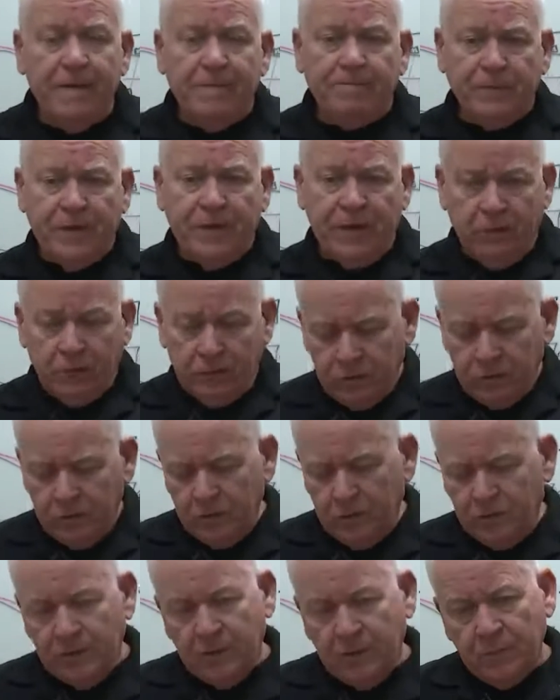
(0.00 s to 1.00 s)
Now,
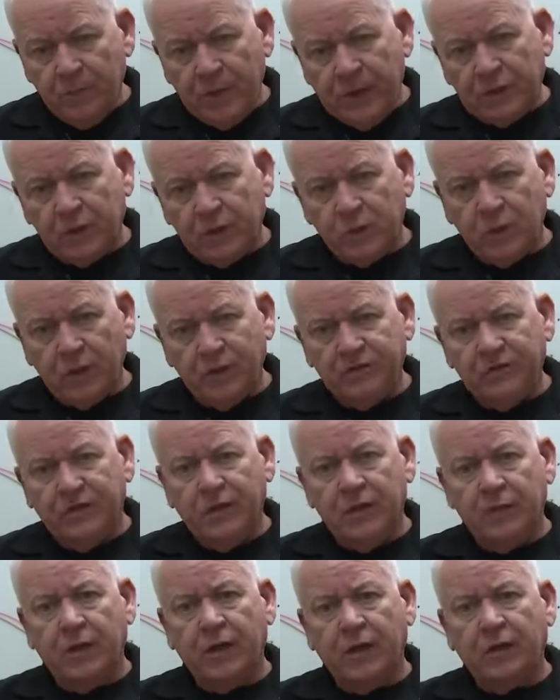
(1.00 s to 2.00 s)
getting back to what I was
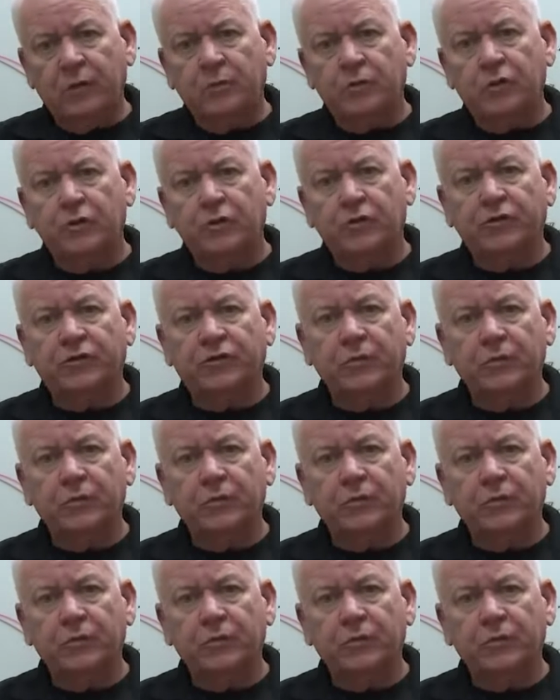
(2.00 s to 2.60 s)
saying about computers.